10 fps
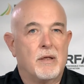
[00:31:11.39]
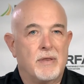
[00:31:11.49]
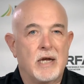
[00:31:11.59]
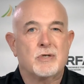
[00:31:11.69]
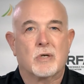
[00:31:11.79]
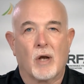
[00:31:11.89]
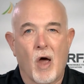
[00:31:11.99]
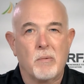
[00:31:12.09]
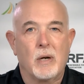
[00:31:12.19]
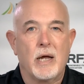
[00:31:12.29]
These
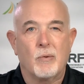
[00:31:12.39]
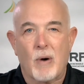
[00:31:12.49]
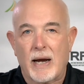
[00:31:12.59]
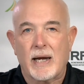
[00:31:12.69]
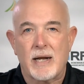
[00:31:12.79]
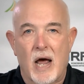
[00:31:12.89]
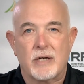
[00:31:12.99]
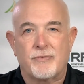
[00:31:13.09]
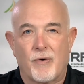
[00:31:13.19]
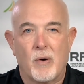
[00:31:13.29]
globally
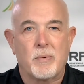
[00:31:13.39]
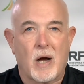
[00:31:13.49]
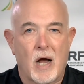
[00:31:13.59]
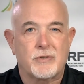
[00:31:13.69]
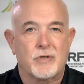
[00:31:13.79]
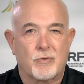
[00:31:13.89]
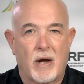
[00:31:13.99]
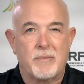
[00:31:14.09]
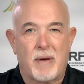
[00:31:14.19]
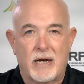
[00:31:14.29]
recognized foam
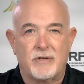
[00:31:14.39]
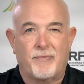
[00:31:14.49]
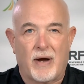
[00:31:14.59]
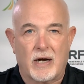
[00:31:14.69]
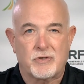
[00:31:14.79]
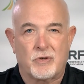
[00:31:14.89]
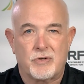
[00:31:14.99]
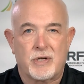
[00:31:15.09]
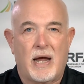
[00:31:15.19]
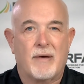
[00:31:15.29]
concentrate
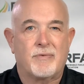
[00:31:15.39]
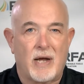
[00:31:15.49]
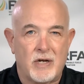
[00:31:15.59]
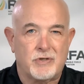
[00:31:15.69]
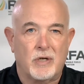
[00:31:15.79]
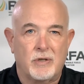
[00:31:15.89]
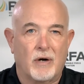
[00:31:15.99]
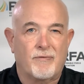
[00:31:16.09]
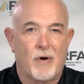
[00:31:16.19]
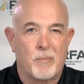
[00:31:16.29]
manufacturers have tested
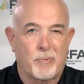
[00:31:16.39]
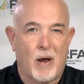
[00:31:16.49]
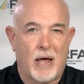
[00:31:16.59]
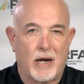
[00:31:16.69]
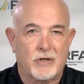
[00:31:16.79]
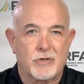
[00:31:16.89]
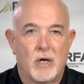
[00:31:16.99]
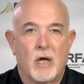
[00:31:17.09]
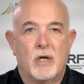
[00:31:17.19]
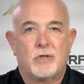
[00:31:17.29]
their foam products
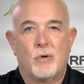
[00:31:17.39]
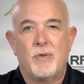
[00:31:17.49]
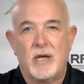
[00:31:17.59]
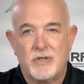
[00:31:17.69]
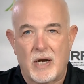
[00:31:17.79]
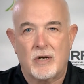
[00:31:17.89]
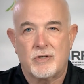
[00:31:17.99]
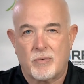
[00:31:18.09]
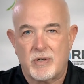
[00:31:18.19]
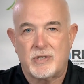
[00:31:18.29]
to these
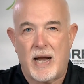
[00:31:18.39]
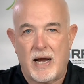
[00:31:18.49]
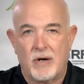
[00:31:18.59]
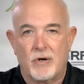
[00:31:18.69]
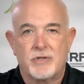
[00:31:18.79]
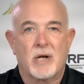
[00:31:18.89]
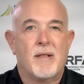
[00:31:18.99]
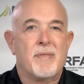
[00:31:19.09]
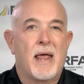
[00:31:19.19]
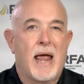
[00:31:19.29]
industry standards
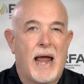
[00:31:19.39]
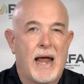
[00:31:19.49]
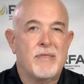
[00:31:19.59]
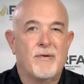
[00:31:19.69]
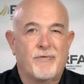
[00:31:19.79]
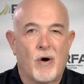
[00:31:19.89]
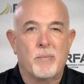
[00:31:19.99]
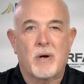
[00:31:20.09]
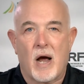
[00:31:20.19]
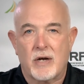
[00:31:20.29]
and the
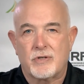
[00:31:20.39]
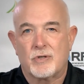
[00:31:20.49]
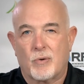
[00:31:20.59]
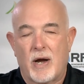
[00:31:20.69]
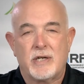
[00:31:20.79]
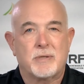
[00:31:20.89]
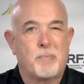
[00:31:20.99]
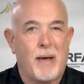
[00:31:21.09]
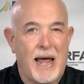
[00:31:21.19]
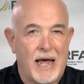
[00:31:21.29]
foam concentrates
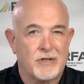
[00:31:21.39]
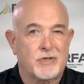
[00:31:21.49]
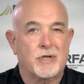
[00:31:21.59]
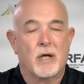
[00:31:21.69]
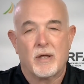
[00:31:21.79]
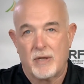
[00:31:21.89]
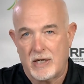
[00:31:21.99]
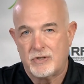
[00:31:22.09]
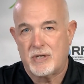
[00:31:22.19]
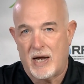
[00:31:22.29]
passed
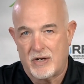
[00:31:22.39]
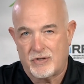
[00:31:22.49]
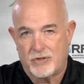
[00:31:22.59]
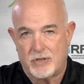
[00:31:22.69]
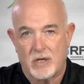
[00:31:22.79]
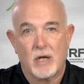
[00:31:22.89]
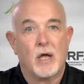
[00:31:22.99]
these tests.